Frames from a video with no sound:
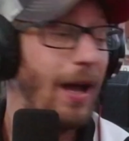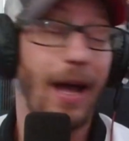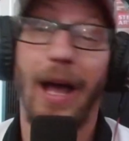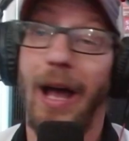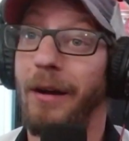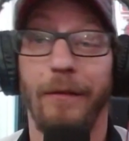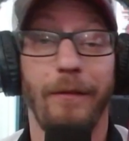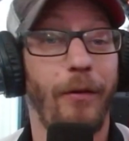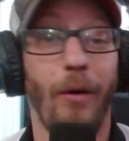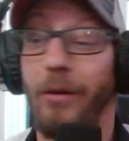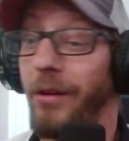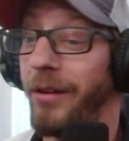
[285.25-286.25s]
Her
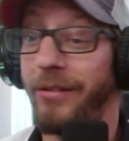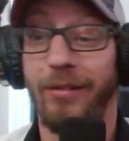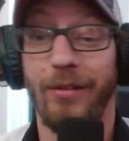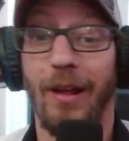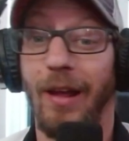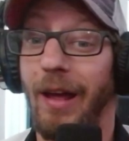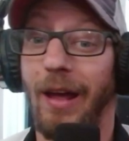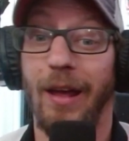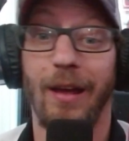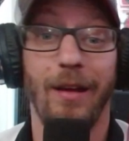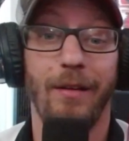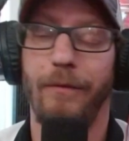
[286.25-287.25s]
vocals
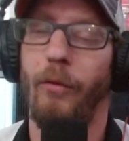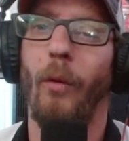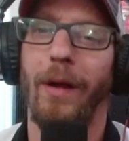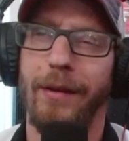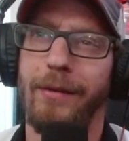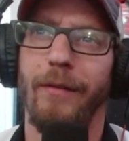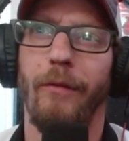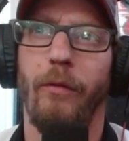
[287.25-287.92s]
and voice.